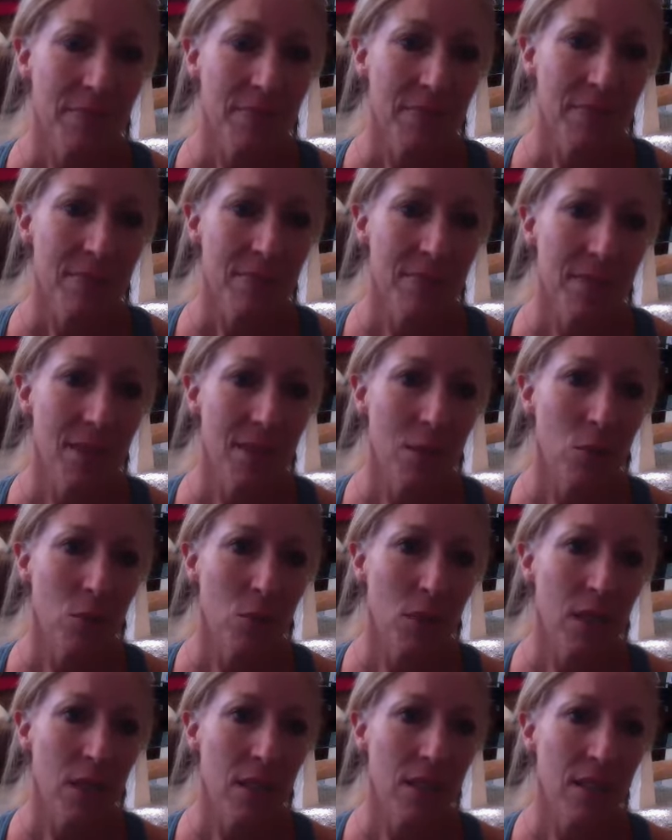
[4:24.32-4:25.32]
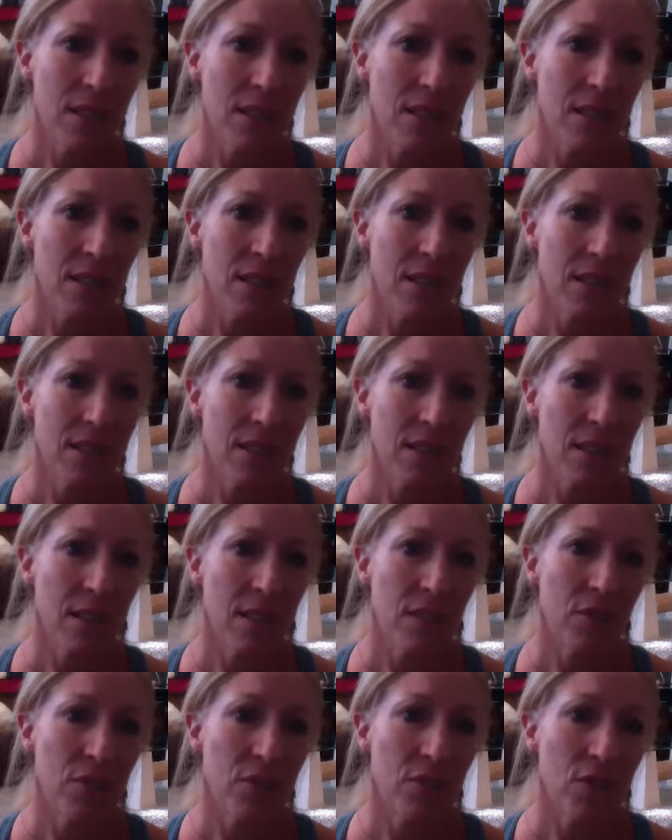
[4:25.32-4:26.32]
What is it that's
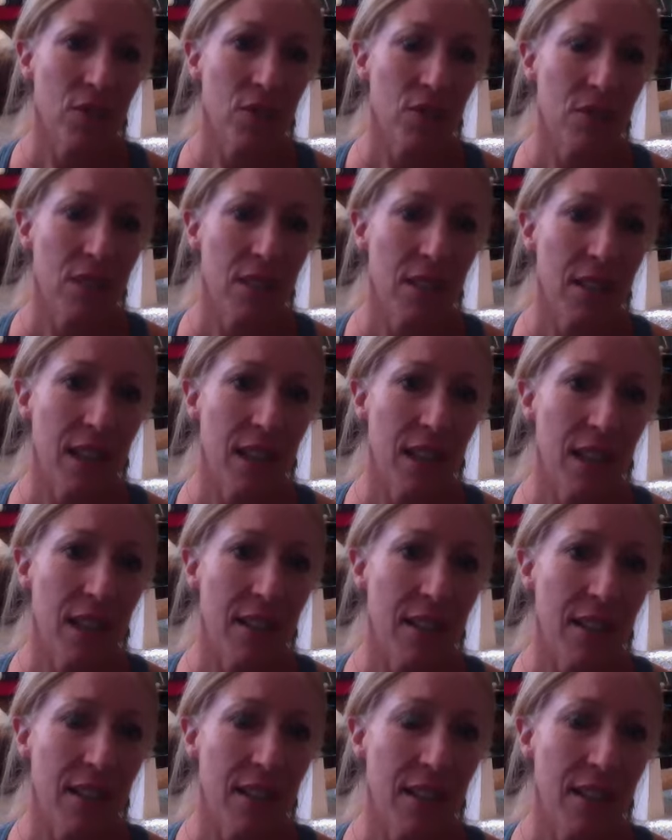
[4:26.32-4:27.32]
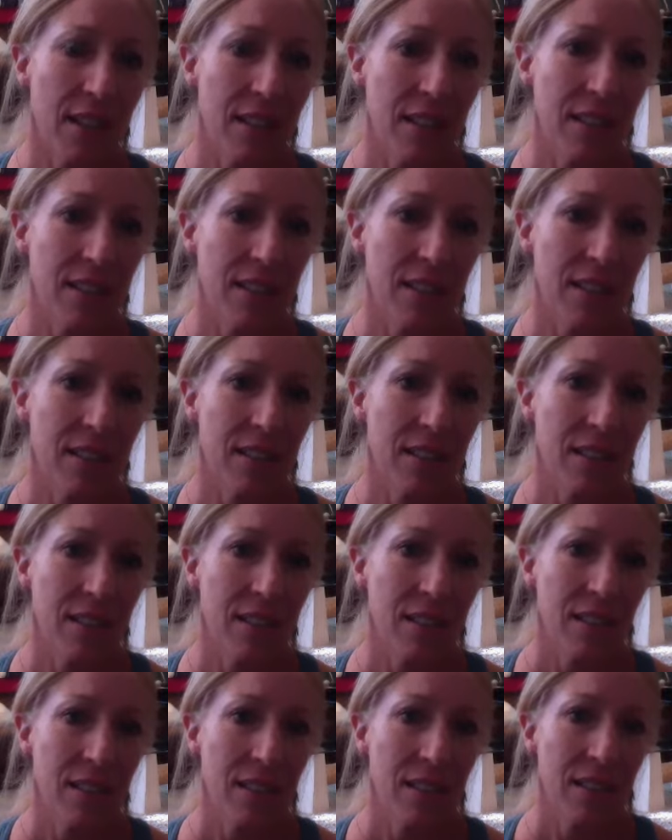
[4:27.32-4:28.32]
needed for you tonight?
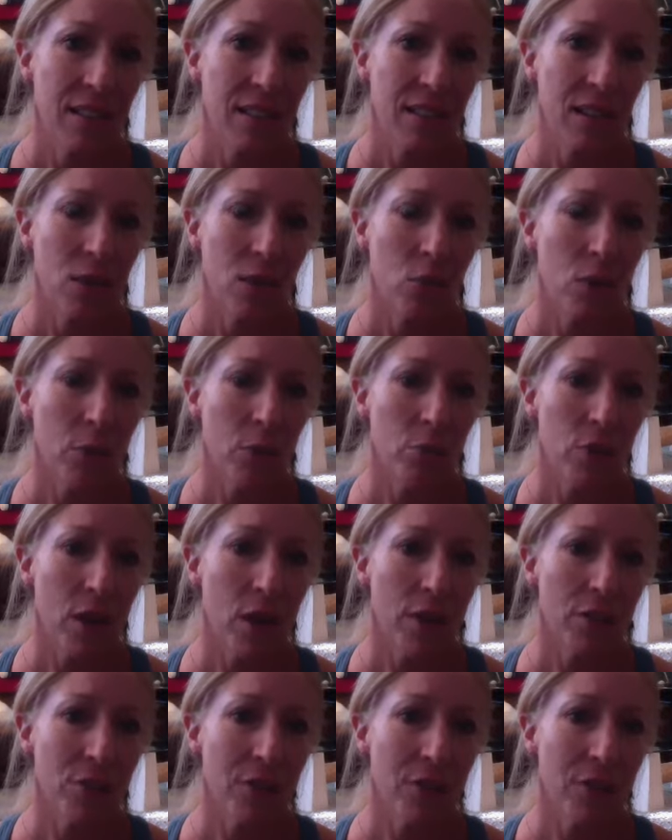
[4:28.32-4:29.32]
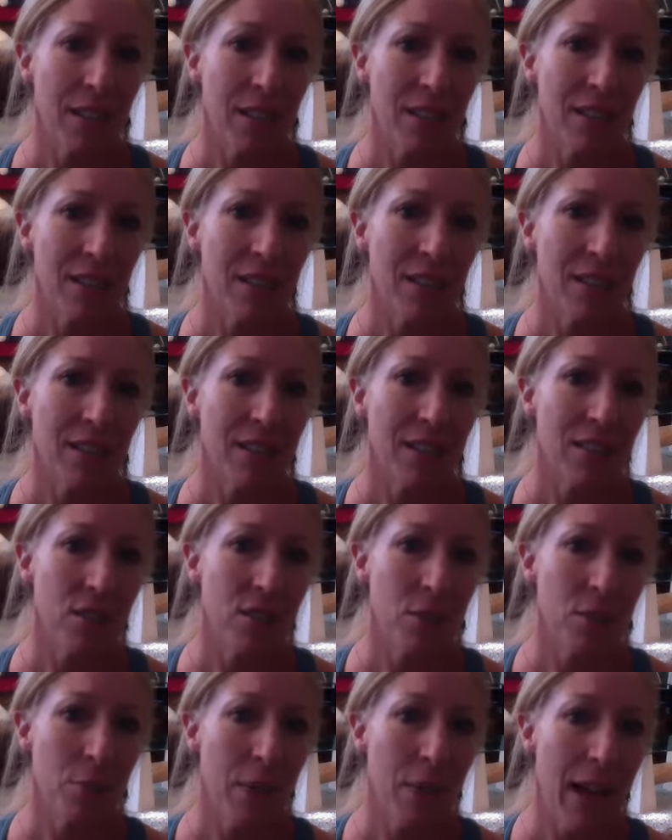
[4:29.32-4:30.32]
Like what brought you here to
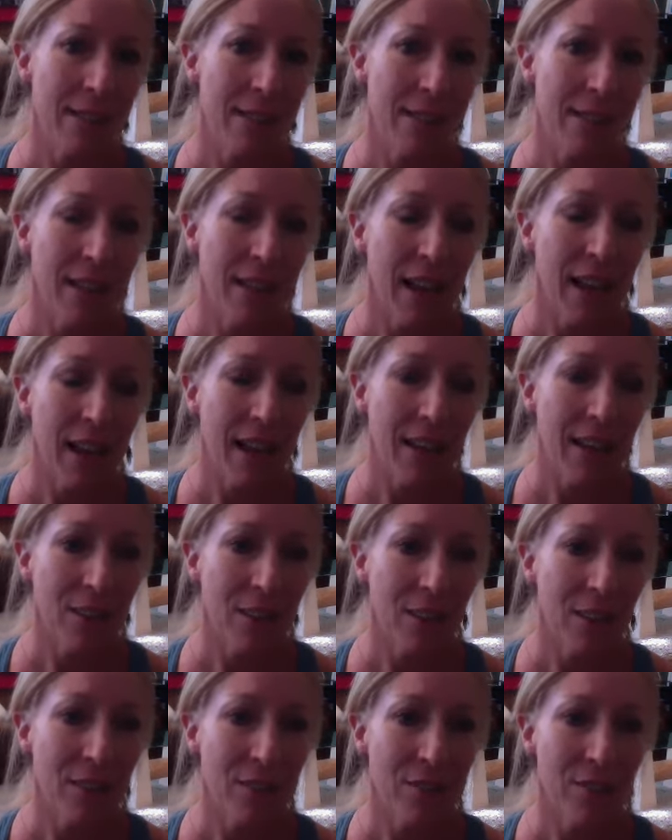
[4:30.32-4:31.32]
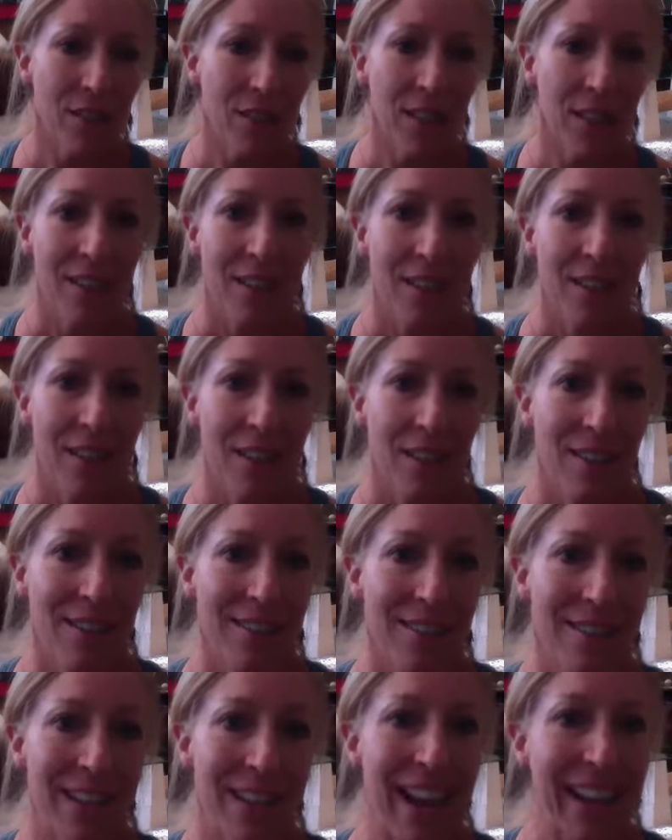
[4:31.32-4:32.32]
your mat tonight, caused you to
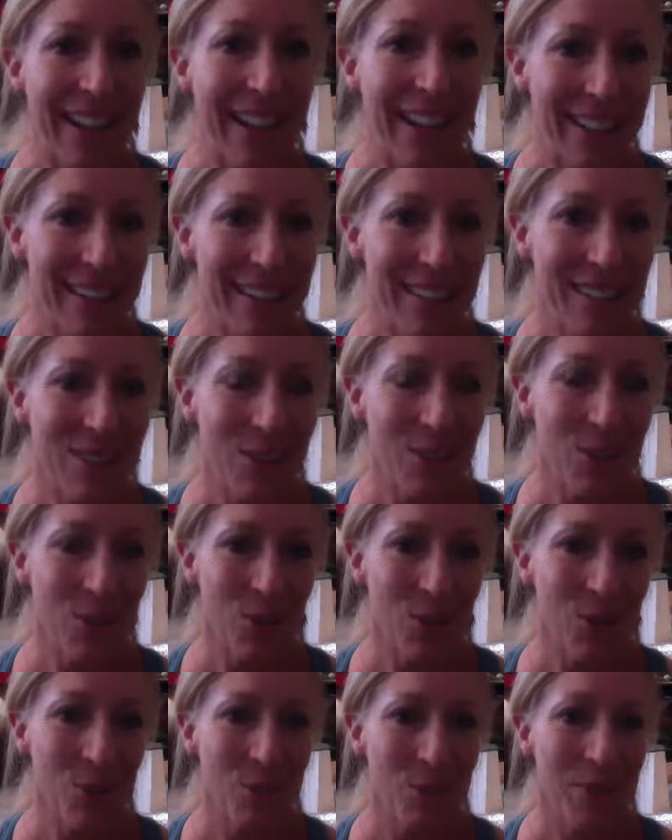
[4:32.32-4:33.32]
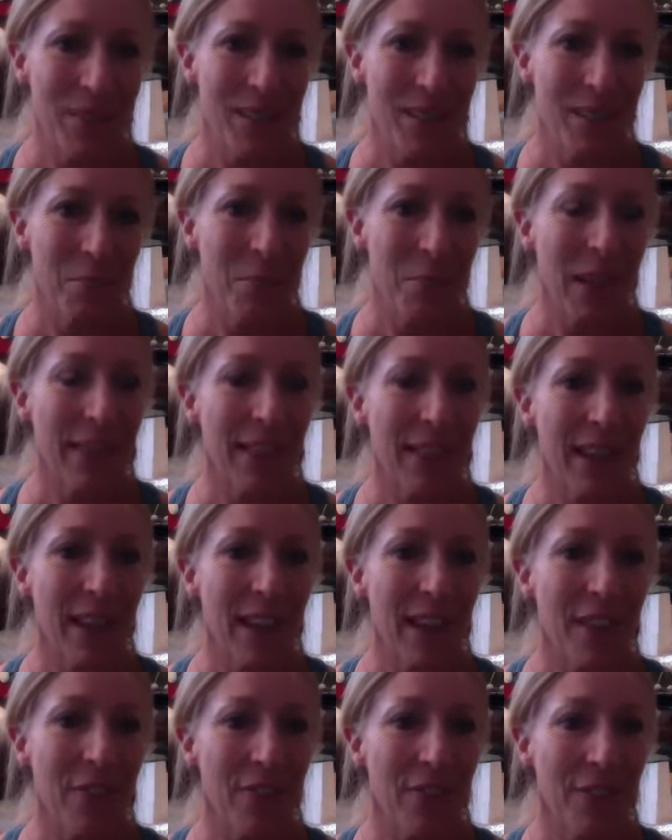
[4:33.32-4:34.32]
sign into Zoom, make that
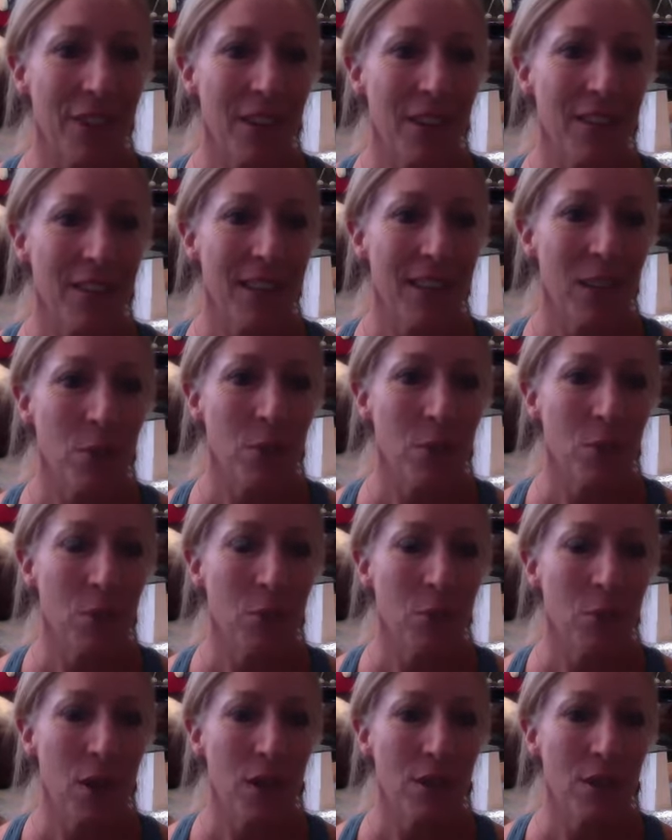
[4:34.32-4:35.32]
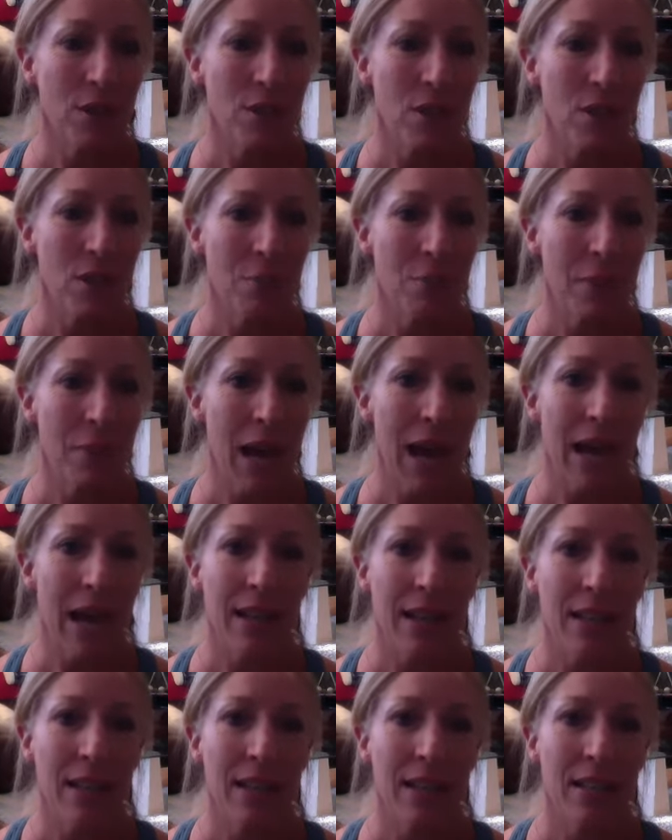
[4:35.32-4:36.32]
effort? Like what brought you to your
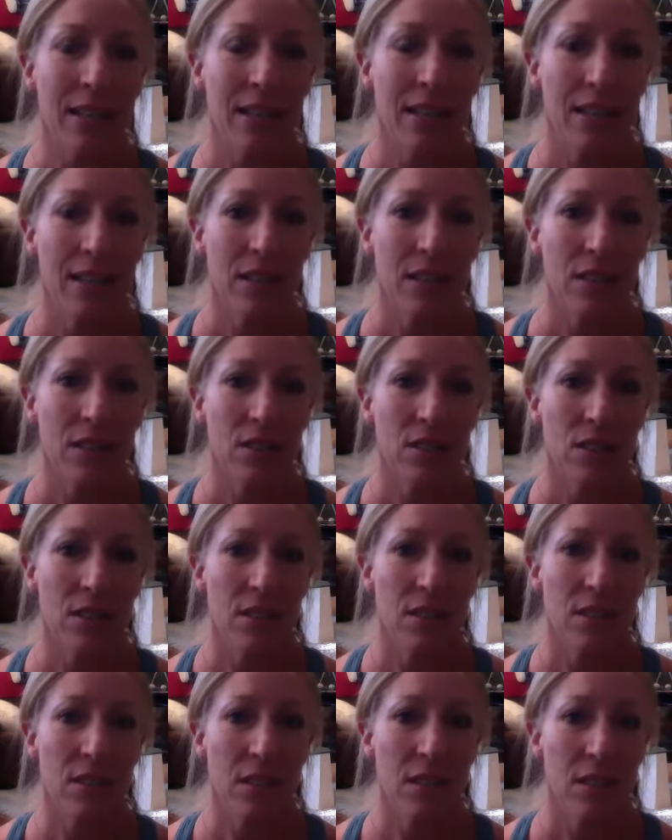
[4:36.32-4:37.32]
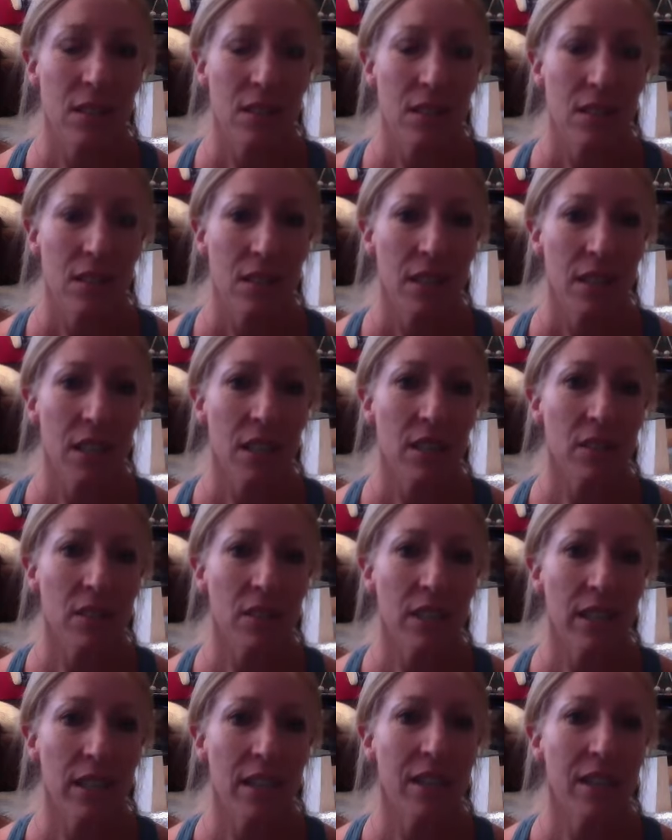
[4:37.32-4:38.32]
mat? Just get
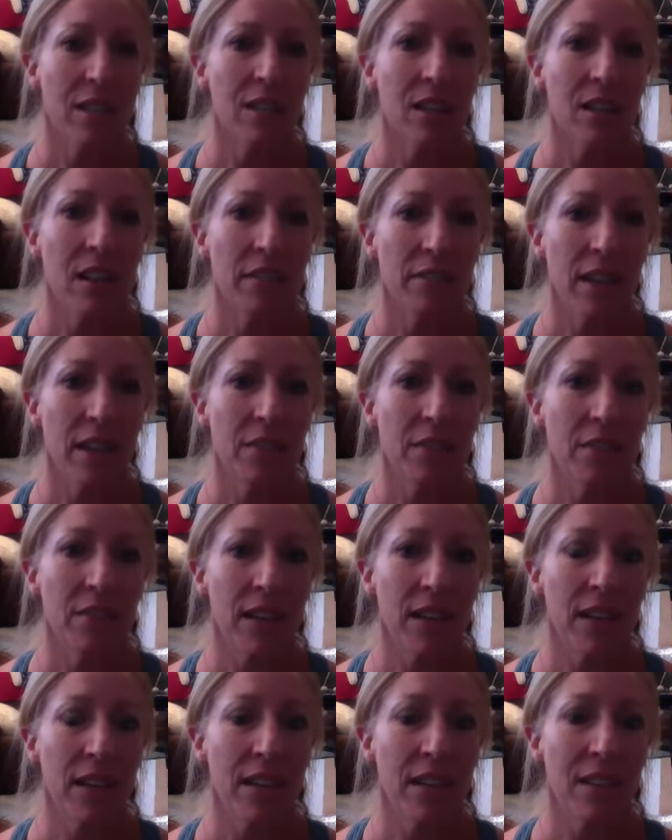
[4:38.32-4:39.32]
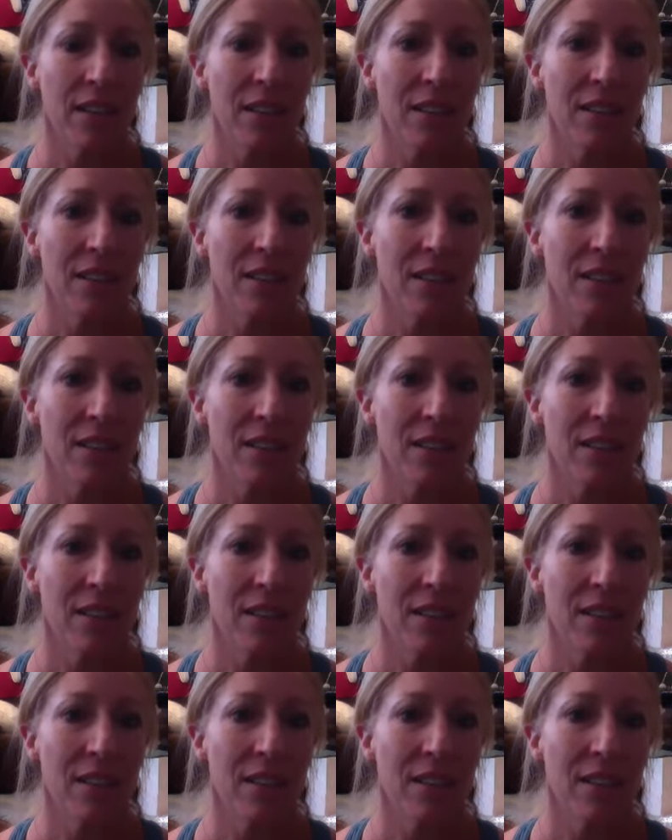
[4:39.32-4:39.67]
clear on that right here.